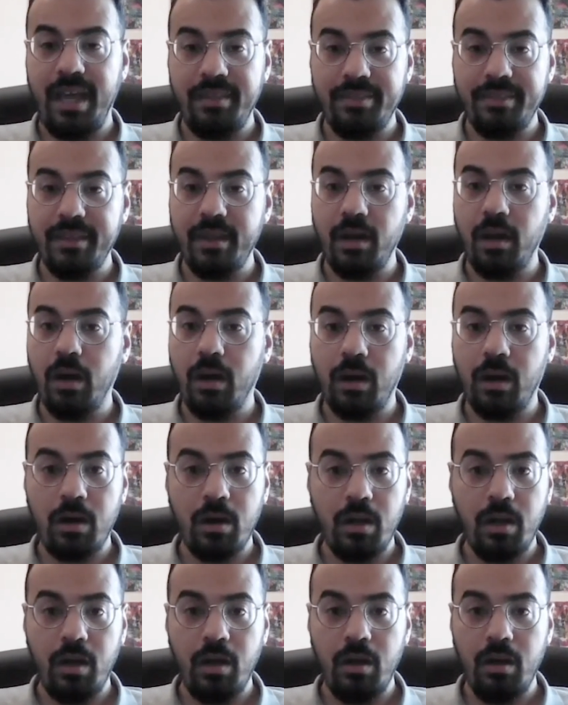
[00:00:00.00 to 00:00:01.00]
And they
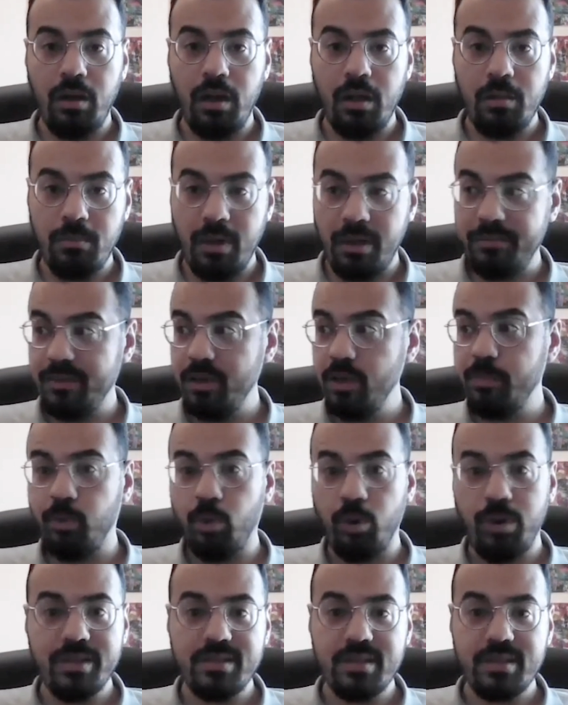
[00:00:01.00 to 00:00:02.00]
are, in my
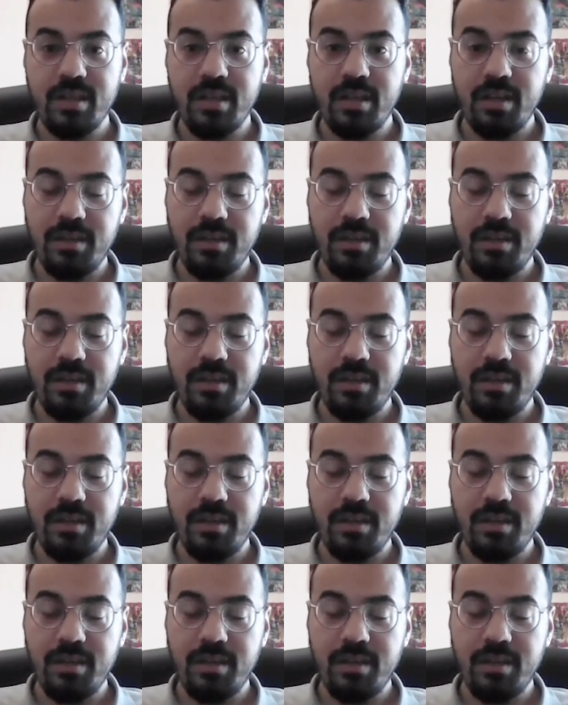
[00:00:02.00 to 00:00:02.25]
viewpoint,